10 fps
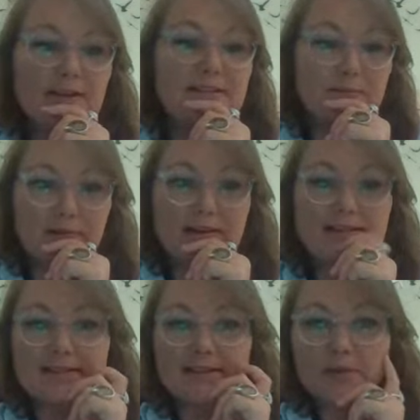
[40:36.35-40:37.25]
quite
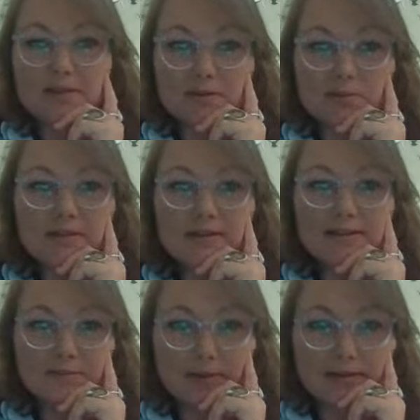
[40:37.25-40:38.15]
surprising because you wouldn't
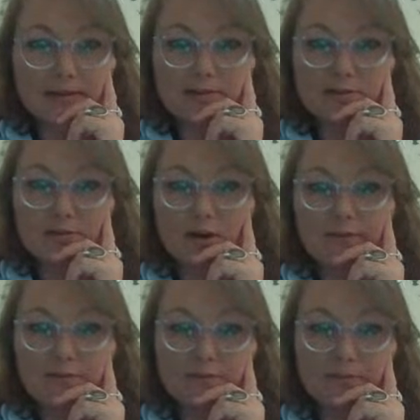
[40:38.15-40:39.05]
expect that
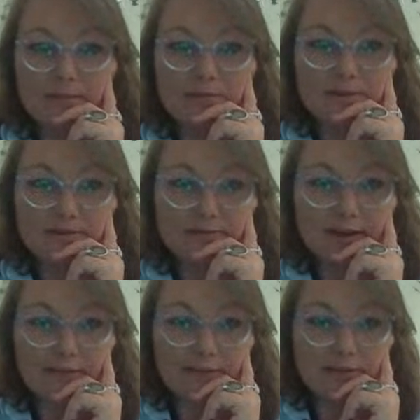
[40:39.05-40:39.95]
giraffes would be able to
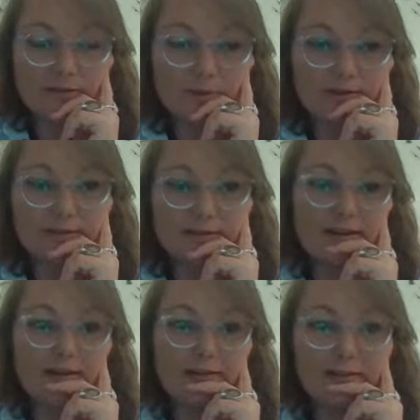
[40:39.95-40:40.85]
survive in the modern
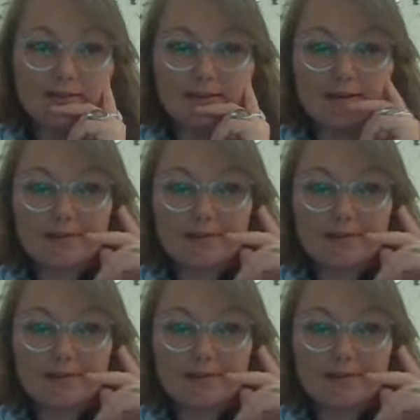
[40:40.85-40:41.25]
day